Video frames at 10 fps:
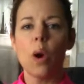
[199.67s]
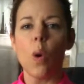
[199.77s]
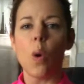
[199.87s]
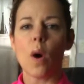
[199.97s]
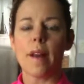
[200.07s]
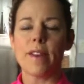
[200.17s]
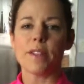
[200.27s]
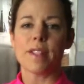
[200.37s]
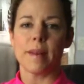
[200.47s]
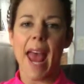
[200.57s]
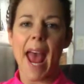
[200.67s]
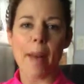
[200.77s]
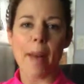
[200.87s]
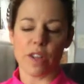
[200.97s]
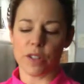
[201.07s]
or there's an
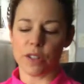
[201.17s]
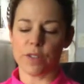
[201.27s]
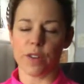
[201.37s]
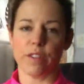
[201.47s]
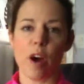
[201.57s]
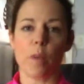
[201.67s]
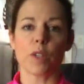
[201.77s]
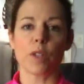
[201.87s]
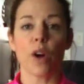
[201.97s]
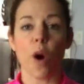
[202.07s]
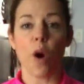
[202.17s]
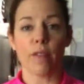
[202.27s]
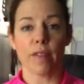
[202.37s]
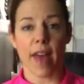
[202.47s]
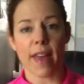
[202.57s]
app that you can use for your phone, which we'll go
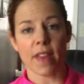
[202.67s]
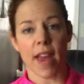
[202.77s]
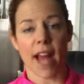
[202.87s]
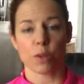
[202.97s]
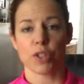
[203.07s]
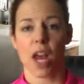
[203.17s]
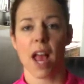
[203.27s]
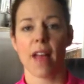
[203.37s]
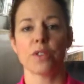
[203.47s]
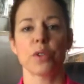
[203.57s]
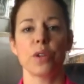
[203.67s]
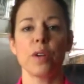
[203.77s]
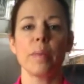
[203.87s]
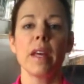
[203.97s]
over that in the actual challenge group,